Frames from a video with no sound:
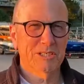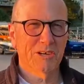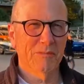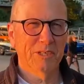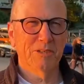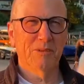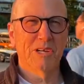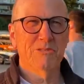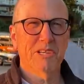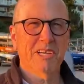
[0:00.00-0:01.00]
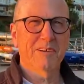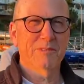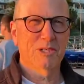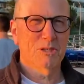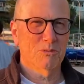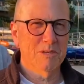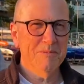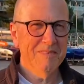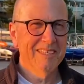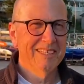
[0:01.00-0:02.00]
coffee do I drink after the swim?
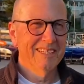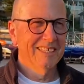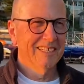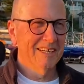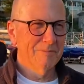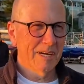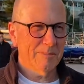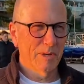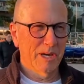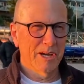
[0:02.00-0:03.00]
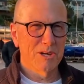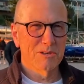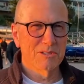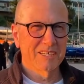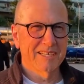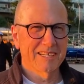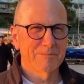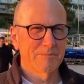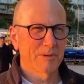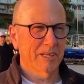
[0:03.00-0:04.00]
That's it. I make my own. Uh,
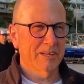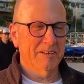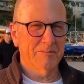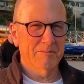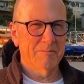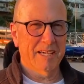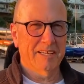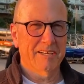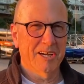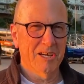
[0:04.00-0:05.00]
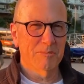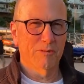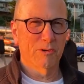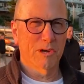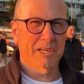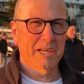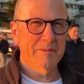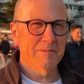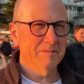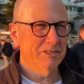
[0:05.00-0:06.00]
bring it, make it at home before I
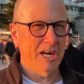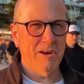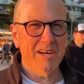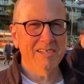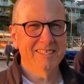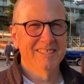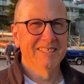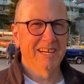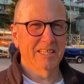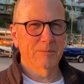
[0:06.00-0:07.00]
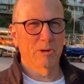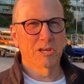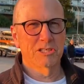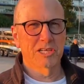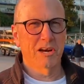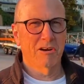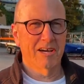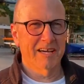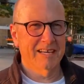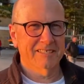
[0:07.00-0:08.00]
come. Jarrah. Only buy Jarrah
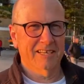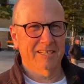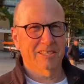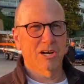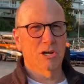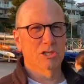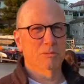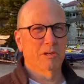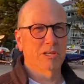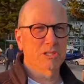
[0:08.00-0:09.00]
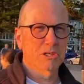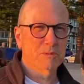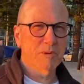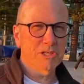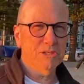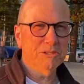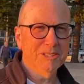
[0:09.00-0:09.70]
at uh, Coles when it's on special.